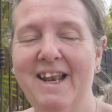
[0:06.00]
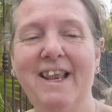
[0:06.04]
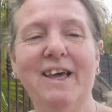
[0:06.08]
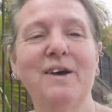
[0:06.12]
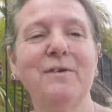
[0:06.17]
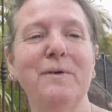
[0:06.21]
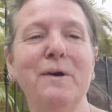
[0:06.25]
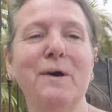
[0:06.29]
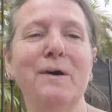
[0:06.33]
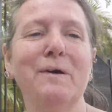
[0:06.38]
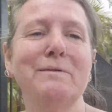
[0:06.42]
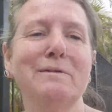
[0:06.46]

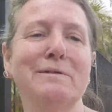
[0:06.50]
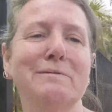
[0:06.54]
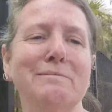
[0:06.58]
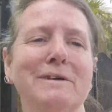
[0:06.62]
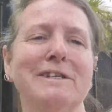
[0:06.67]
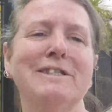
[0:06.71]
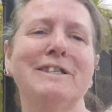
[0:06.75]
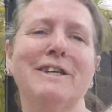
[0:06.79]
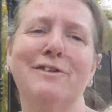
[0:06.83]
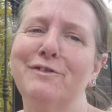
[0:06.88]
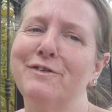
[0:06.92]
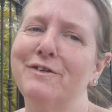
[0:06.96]
Hello, welcome to
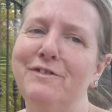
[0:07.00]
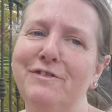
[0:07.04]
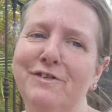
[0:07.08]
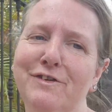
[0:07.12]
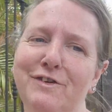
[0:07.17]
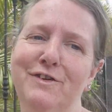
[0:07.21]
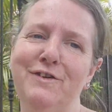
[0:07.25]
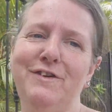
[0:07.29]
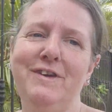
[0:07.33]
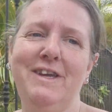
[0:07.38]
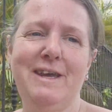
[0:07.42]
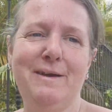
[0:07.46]
my channel. If
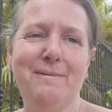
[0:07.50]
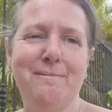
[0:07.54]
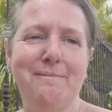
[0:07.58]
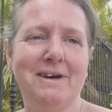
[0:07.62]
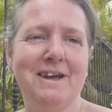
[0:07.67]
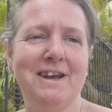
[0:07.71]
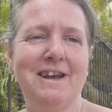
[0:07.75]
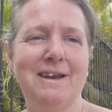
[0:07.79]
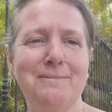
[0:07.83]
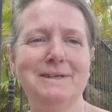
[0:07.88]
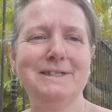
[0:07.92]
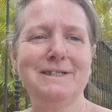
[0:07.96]
you're new here,
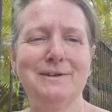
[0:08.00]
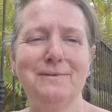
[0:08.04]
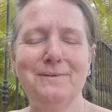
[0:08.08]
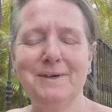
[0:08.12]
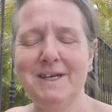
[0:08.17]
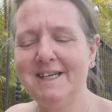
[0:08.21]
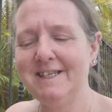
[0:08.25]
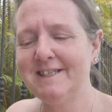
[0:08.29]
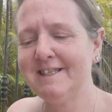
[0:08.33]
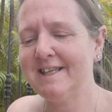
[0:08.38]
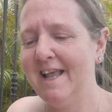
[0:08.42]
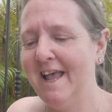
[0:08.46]
my name is
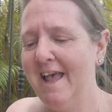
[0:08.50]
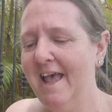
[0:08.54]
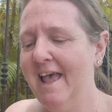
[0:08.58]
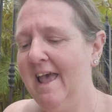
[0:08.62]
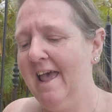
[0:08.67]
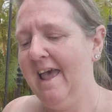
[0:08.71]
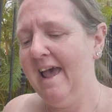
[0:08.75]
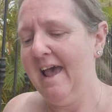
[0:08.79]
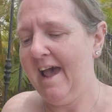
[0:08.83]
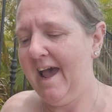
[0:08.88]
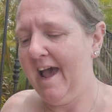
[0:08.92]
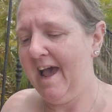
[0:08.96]
Louise
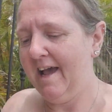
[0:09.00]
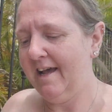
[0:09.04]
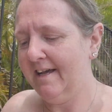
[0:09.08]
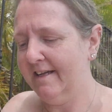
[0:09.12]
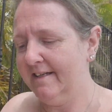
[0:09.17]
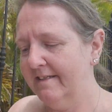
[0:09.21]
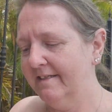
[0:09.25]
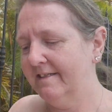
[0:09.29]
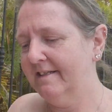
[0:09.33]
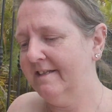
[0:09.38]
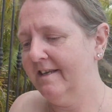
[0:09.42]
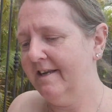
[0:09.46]

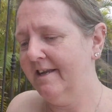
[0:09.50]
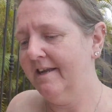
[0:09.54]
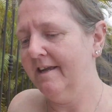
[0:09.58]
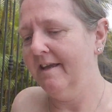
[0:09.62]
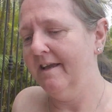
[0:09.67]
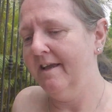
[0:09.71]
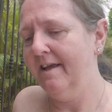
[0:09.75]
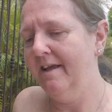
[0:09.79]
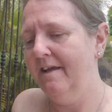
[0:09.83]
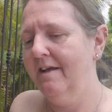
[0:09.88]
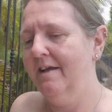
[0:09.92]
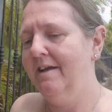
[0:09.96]
and
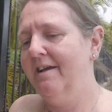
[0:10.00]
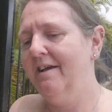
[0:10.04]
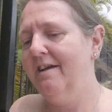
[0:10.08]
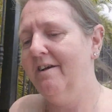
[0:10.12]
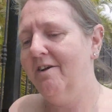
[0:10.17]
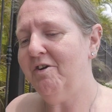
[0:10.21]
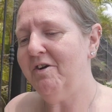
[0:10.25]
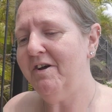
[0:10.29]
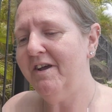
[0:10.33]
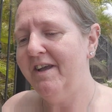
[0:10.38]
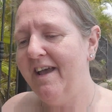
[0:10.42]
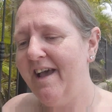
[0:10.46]

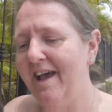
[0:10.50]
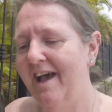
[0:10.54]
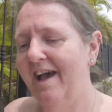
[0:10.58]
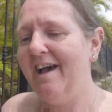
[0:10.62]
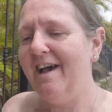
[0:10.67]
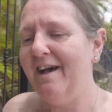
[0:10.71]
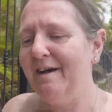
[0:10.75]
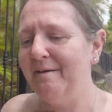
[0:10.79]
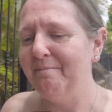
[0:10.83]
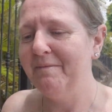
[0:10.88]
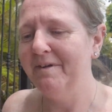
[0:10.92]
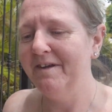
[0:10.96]
I
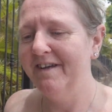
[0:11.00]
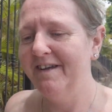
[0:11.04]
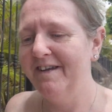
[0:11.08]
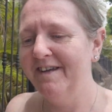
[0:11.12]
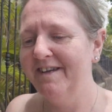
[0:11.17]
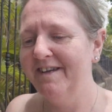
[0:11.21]
am